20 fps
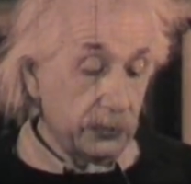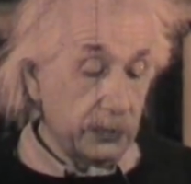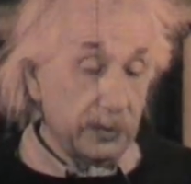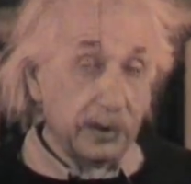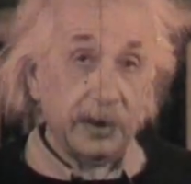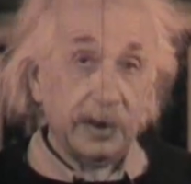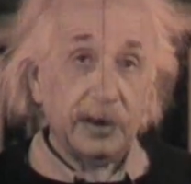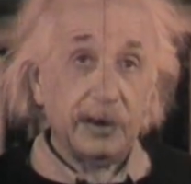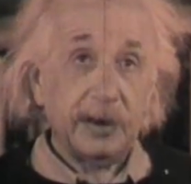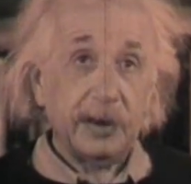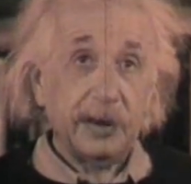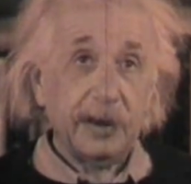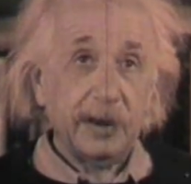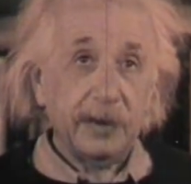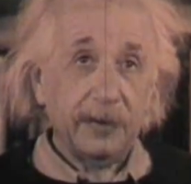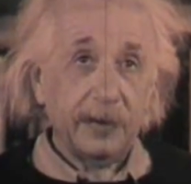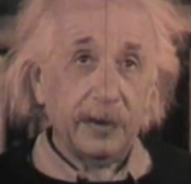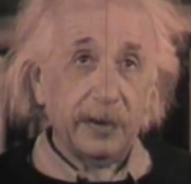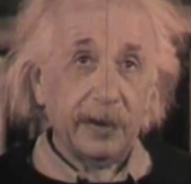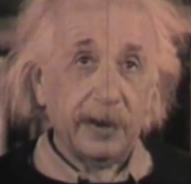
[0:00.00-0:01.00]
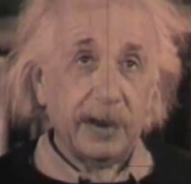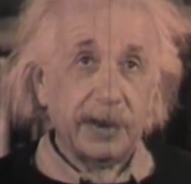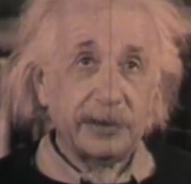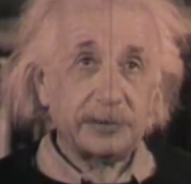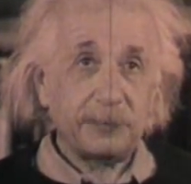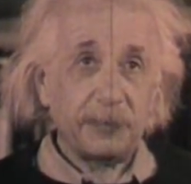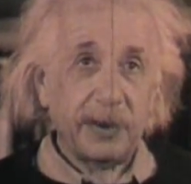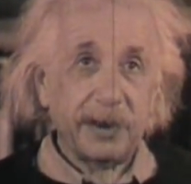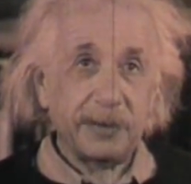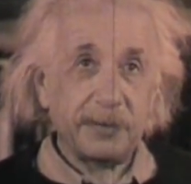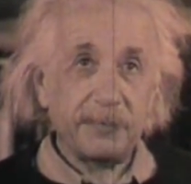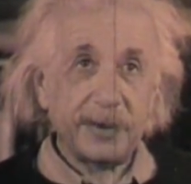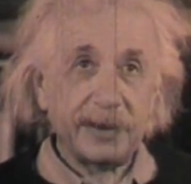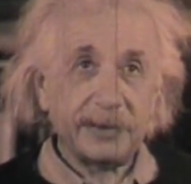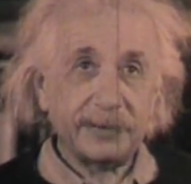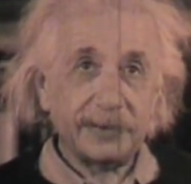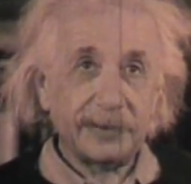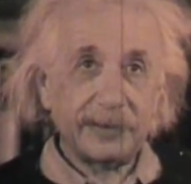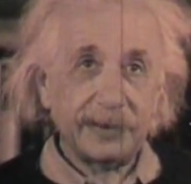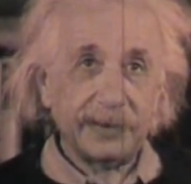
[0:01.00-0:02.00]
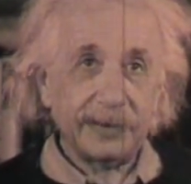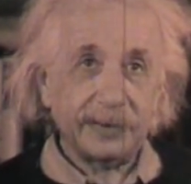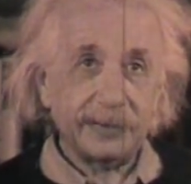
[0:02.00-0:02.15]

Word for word: relativistic theory of our